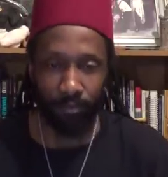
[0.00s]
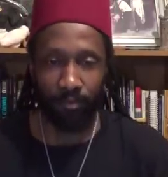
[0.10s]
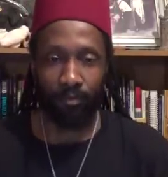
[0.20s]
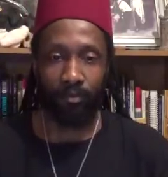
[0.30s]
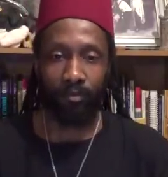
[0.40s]

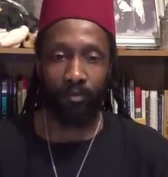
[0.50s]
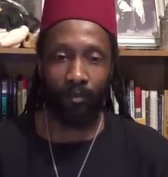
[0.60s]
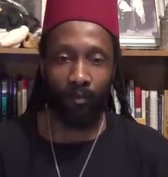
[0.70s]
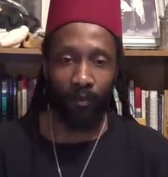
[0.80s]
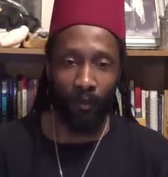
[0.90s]

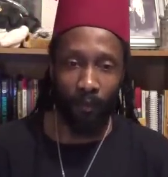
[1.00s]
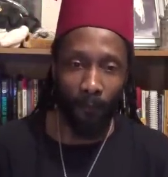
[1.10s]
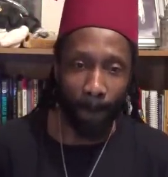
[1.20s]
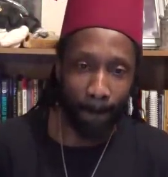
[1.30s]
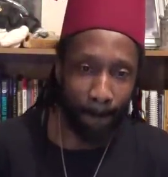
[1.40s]

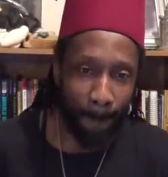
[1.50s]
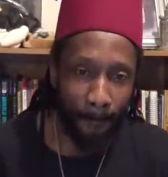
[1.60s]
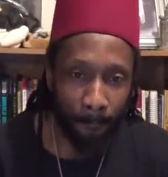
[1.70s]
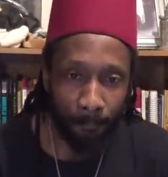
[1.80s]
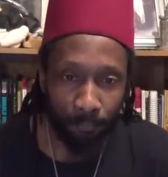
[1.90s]

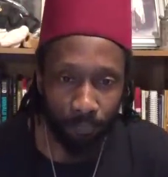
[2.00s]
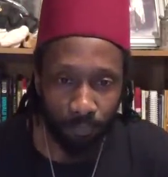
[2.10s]
Nothing is said.